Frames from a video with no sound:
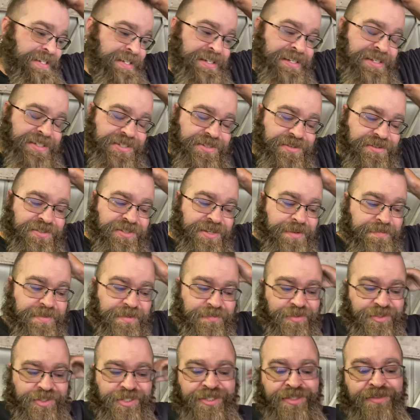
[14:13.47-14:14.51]
so something
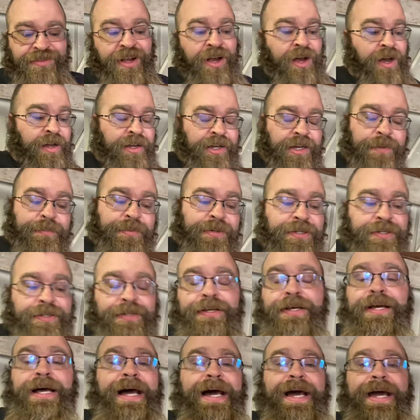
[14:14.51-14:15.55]
was just hung up
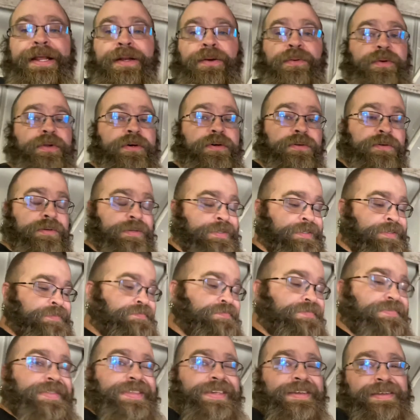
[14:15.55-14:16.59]
I don't know
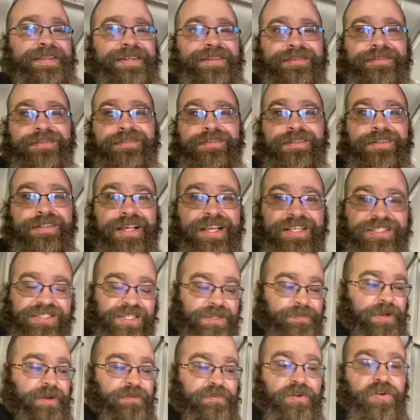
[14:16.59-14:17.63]
I mean the last
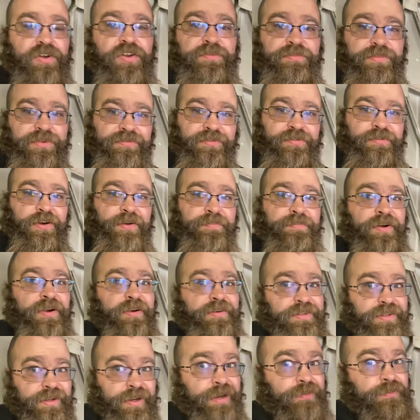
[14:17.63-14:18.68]
time I rode it before I
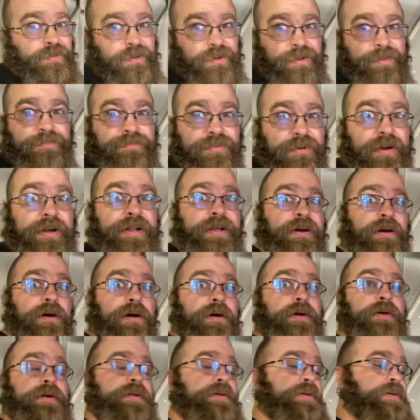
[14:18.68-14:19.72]
parked it I rode it pretty
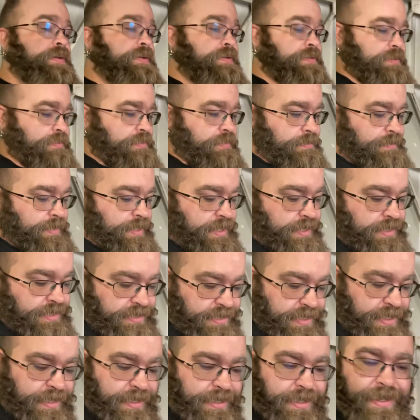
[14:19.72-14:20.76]
hard so it may just
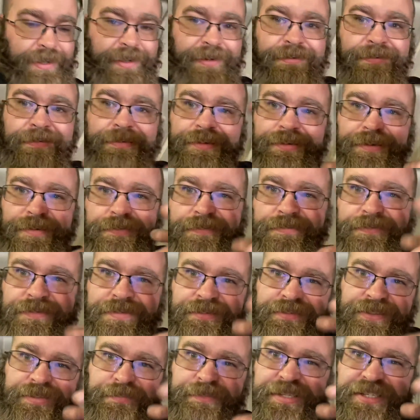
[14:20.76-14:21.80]
kind of got you know a
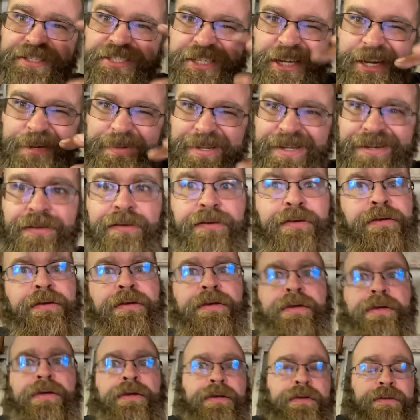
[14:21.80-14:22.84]
little bit jammied
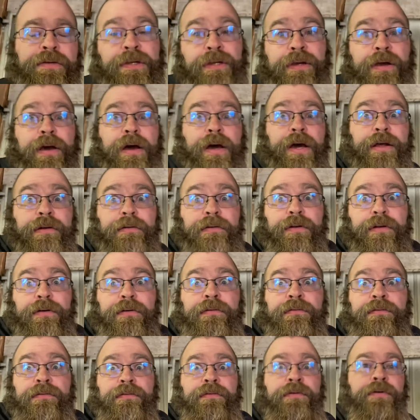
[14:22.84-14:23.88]
I don't know
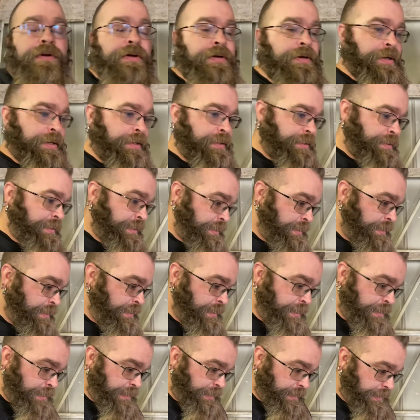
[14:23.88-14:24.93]

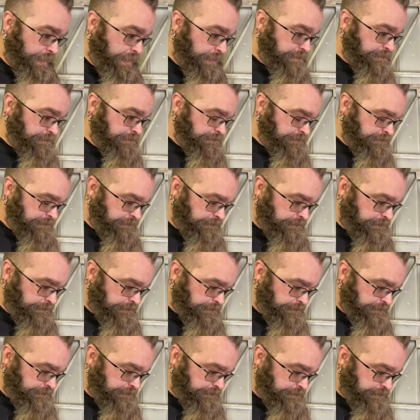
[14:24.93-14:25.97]
um
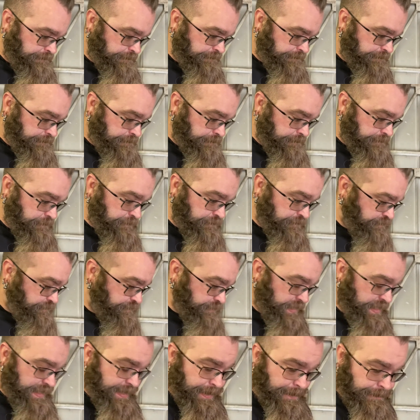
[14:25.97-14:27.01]

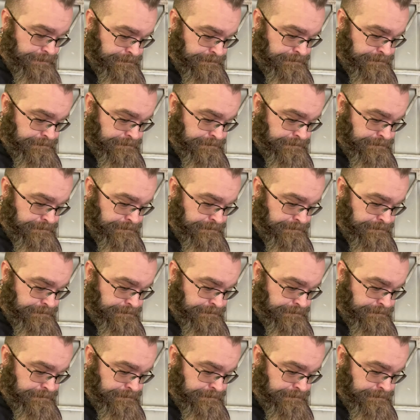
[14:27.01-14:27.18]
but yeah